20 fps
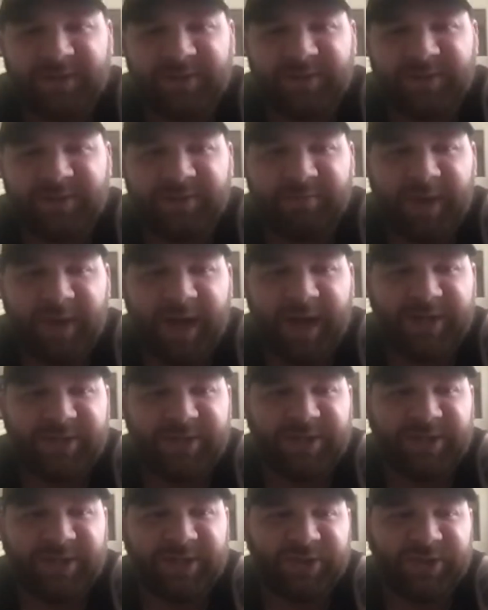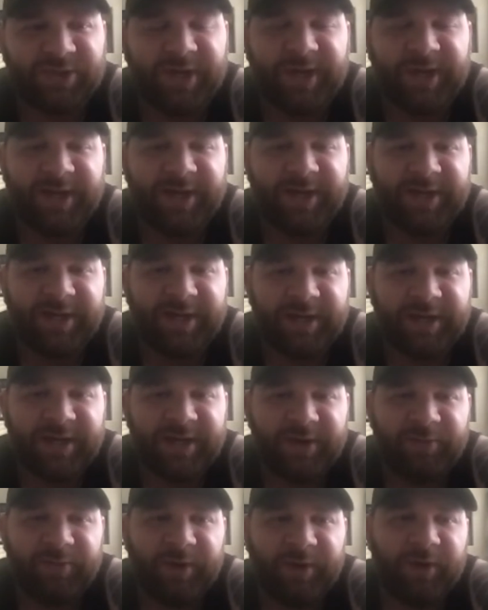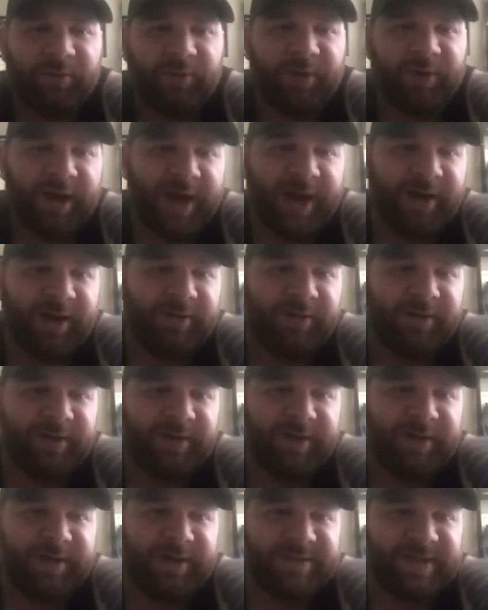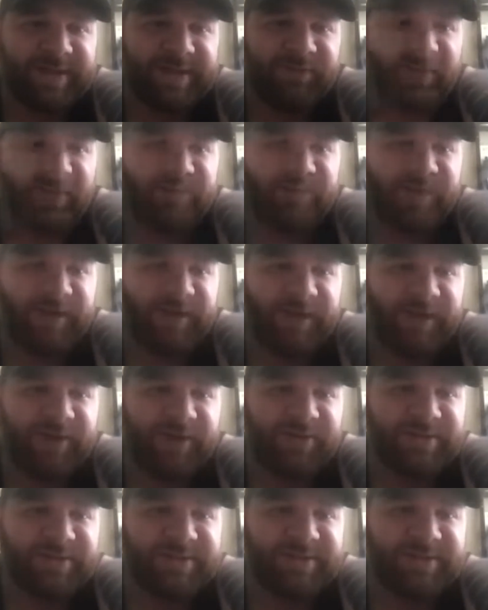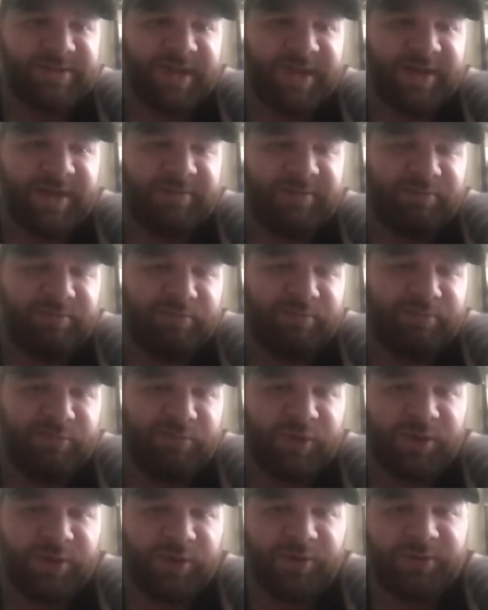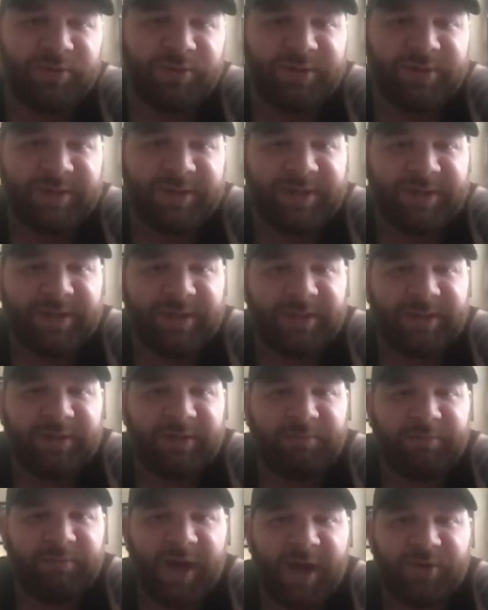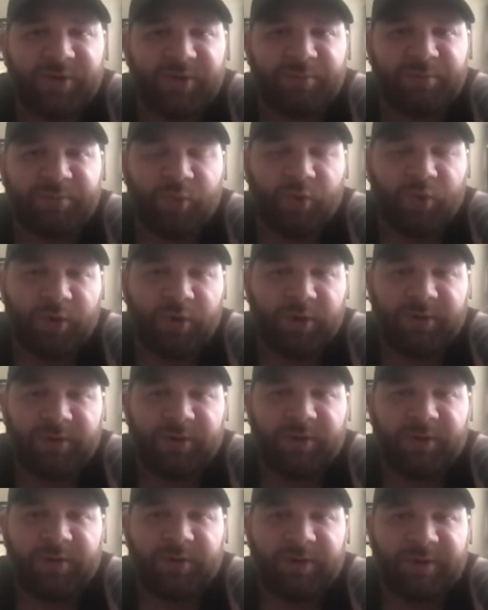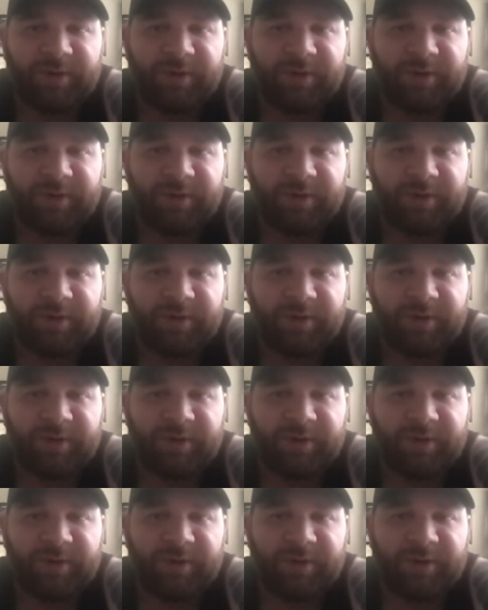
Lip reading: the magic trick, when in reality, it's everything else that, matters more. It